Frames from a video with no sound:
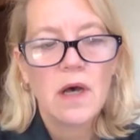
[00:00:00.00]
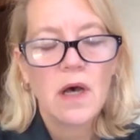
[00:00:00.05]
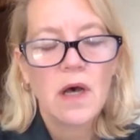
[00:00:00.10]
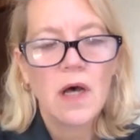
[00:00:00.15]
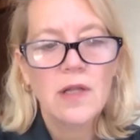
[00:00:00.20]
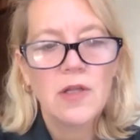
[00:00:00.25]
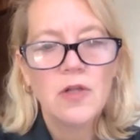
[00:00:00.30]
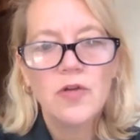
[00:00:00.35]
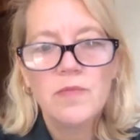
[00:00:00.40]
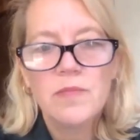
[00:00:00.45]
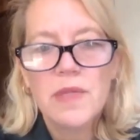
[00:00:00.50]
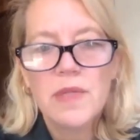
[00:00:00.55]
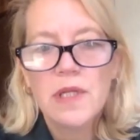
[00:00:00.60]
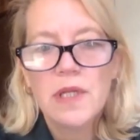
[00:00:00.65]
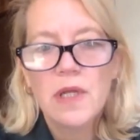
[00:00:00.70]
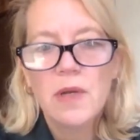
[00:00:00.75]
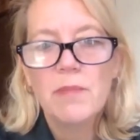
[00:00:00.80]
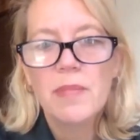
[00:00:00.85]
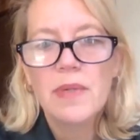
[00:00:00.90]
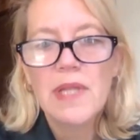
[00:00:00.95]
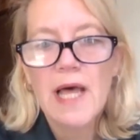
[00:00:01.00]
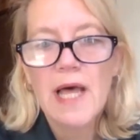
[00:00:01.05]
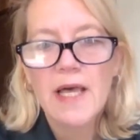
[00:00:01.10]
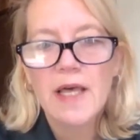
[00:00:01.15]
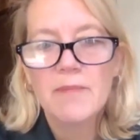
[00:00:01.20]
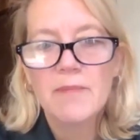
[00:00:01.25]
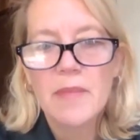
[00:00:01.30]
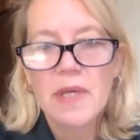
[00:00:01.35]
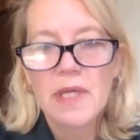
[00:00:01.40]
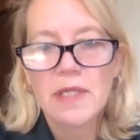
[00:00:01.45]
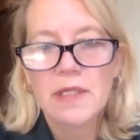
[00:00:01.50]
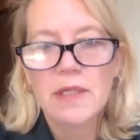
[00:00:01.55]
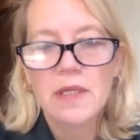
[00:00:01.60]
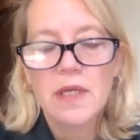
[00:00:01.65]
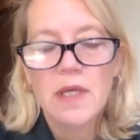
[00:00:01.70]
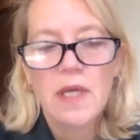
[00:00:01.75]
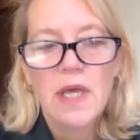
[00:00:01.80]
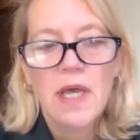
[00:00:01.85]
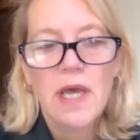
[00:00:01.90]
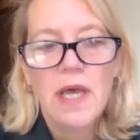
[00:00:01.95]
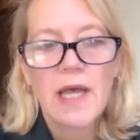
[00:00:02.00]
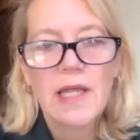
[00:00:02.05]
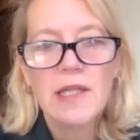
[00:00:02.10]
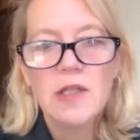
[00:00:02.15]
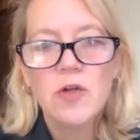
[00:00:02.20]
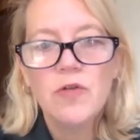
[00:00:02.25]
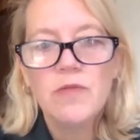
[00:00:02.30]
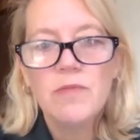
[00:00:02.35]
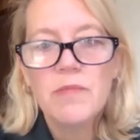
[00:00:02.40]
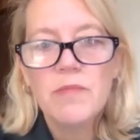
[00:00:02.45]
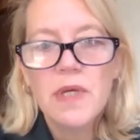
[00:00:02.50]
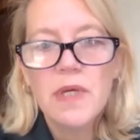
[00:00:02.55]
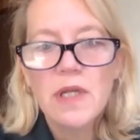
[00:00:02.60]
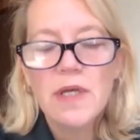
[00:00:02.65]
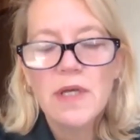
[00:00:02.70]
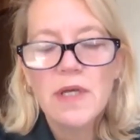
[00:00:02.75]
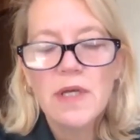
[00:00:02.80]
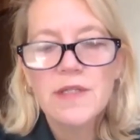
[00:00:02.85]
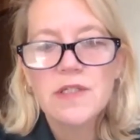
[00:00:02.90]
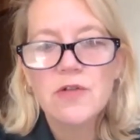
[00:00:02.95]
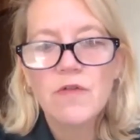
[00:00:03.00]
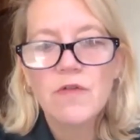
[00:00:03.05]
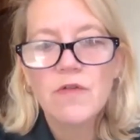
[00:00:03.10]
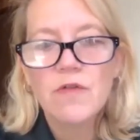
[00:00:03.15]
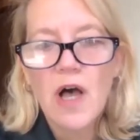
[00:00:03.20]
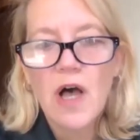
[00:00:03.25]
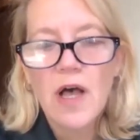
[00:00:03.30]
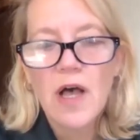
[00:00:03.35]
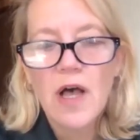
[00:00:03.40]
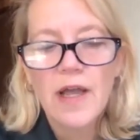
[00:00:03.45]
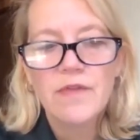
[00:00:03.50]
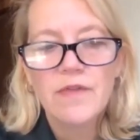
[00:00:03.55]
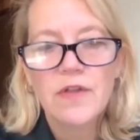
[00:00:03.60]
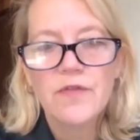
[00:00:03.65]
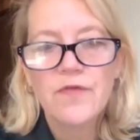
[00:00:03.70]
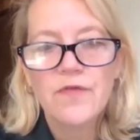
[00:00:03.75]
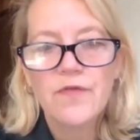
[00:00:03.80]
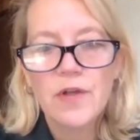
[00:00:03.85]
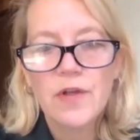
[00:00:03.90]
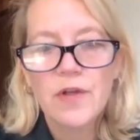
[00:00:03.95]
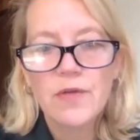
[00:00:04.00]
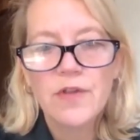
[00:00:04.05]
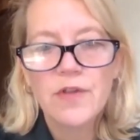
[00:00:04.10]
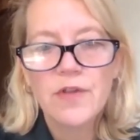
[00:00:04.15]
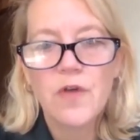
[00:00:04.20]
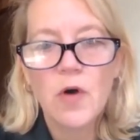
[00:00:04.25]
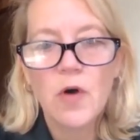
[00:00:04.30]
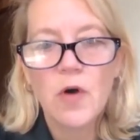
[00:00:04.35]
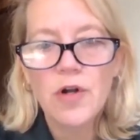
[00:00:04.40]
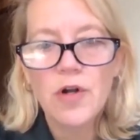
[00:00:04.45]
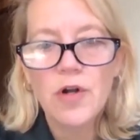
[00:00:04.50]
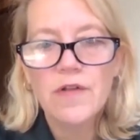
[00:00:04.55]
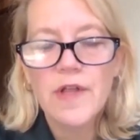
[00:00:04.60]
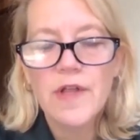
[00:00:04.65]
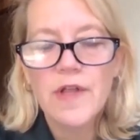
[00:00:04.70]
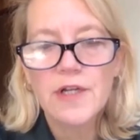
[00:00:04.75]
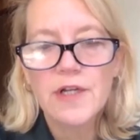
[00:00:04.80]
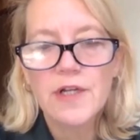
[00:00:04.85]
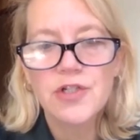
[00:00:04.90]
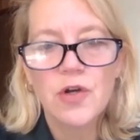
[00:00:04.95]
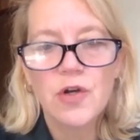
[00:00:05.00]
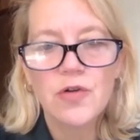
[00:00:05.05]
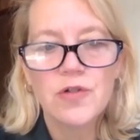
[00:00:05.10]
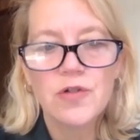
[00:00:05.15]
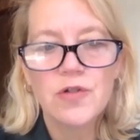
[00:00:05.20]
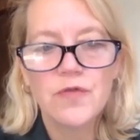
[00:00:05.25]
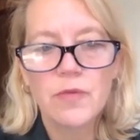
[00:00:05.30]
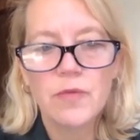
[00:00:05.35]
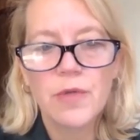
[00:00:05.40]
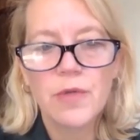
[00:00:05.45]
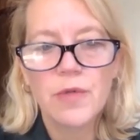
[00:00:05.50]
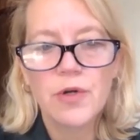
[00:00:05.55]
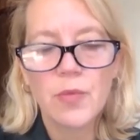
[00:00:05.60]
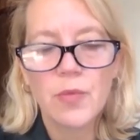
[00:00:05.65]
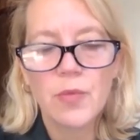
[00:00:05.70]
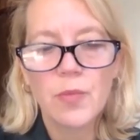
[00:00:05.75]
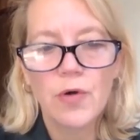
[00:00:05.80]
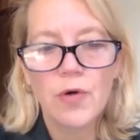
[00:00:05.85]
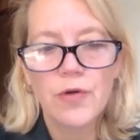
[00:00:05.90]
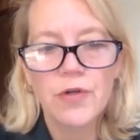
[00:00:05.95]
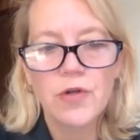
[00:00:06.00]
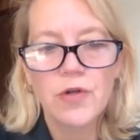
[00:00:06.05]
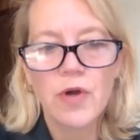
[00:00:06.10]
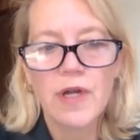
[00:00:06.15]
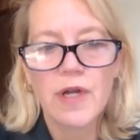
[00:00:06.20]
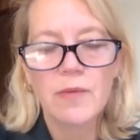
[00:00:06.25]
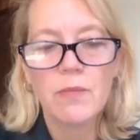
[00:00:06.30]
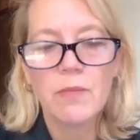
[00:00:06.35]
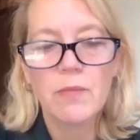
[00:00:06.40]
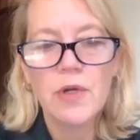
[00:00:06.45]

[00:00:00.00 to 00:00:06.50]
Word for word: uh, Ludmila Blekhman, and Ludmilla survived the, the photo that I showed you from Miropol, Ukraine.